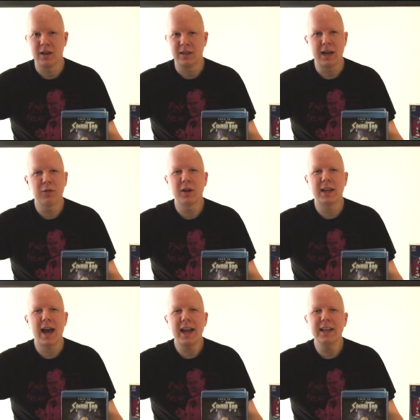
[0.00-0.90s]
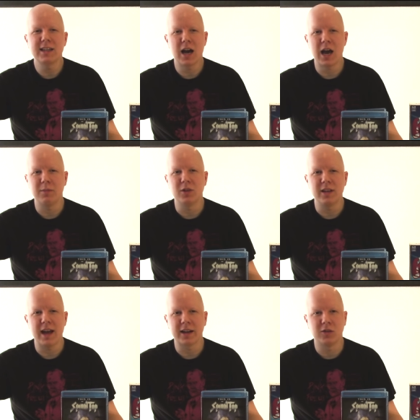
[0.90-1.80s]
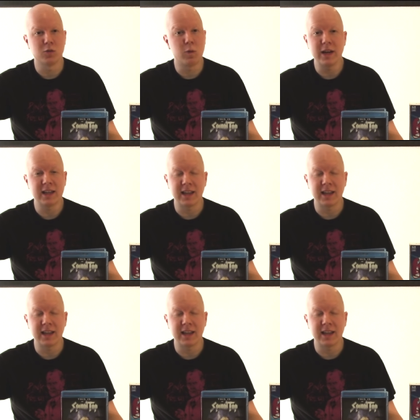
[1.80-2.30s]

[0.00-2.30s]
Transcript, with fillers: Never at any time did the actors wink at